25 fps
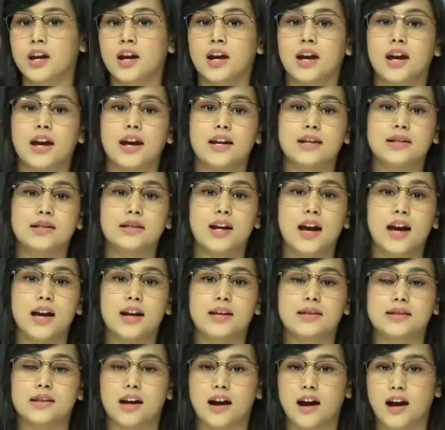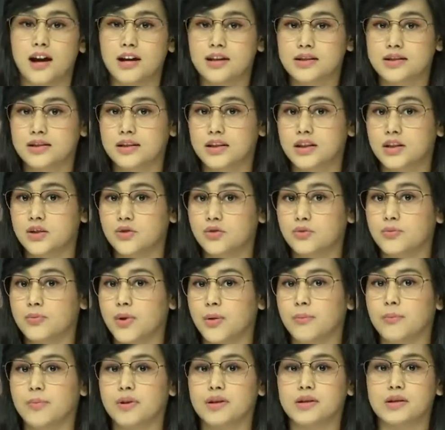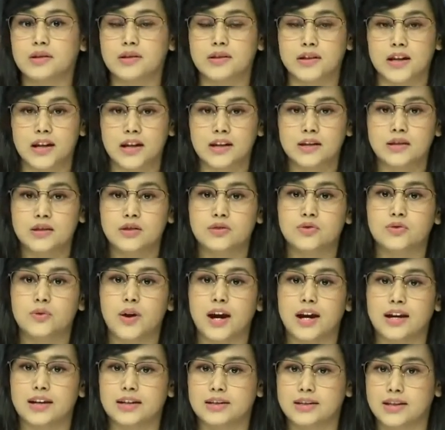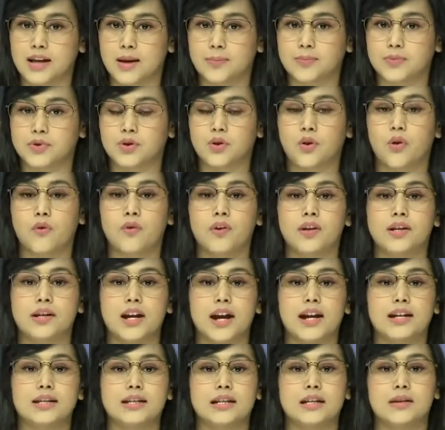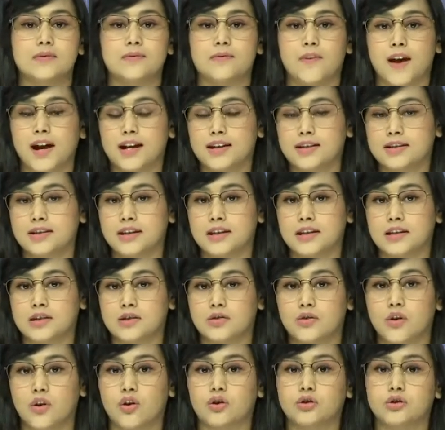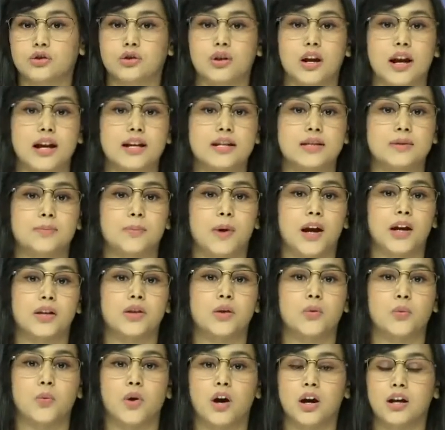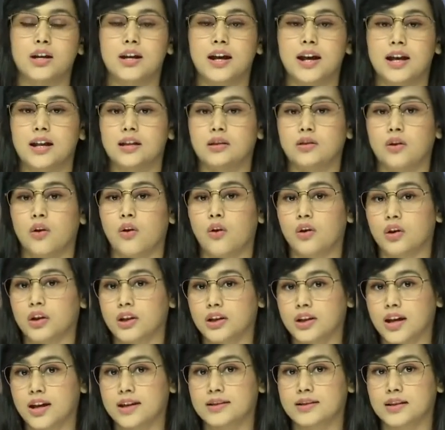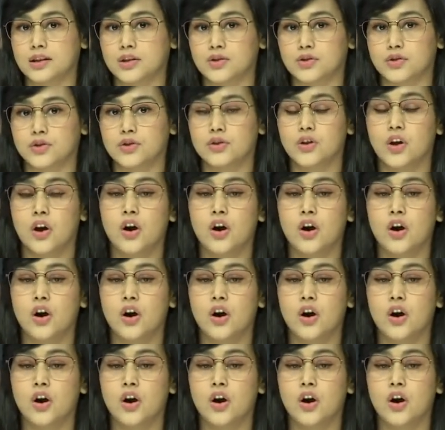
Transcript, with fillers: India has asked EU member states to accept COVID-19 vaccines authorized by the World Health Organization